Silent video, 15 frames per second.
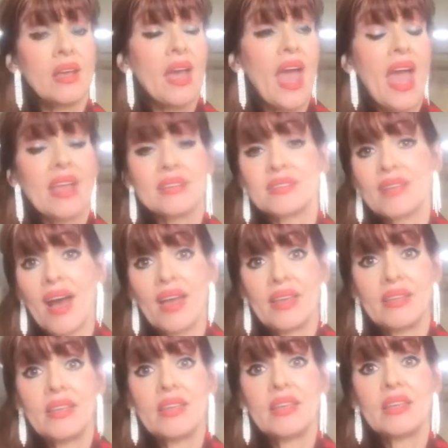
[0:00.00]

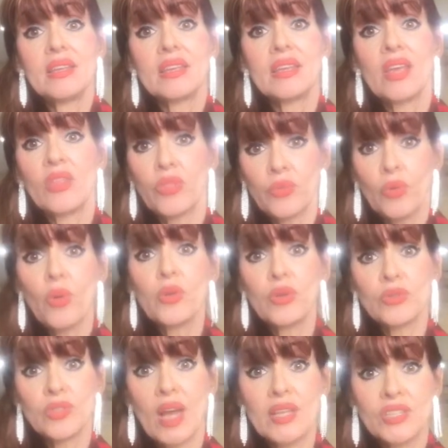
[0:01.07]
anxiety can throw your
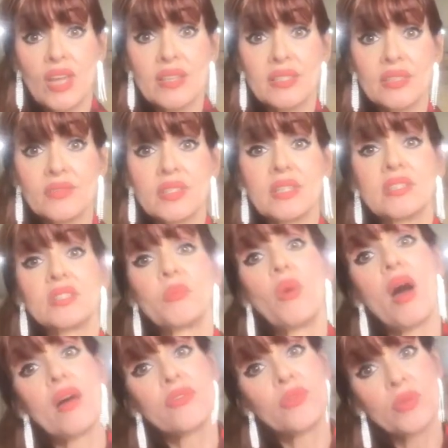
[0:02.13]
digestive system
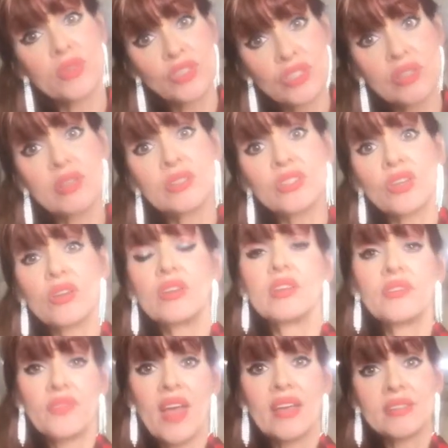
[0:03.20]
off, which in turn
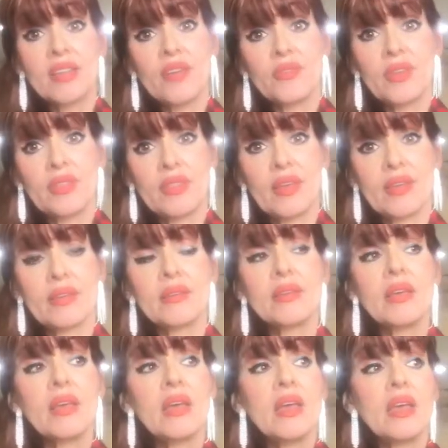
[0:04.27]
affects everything.
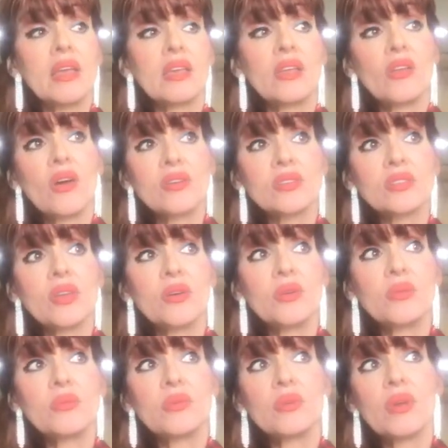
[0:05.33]
It can
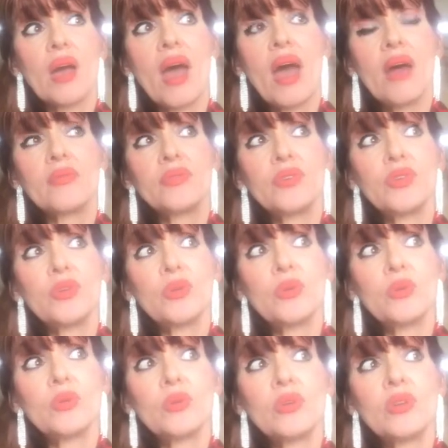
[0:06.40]
also have
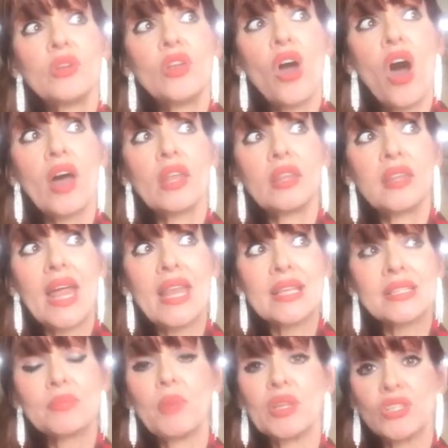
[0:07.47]
you not let
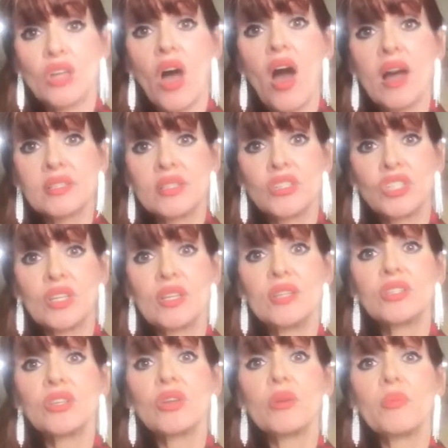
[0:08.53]
as much oxygen
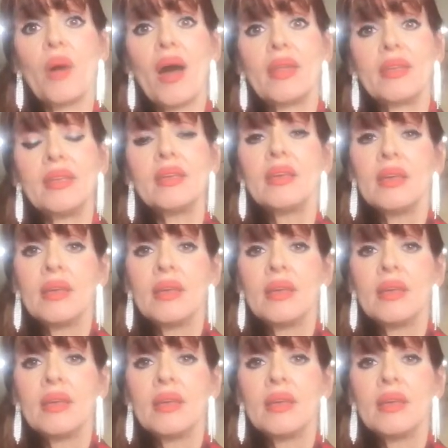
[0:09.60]
into your body,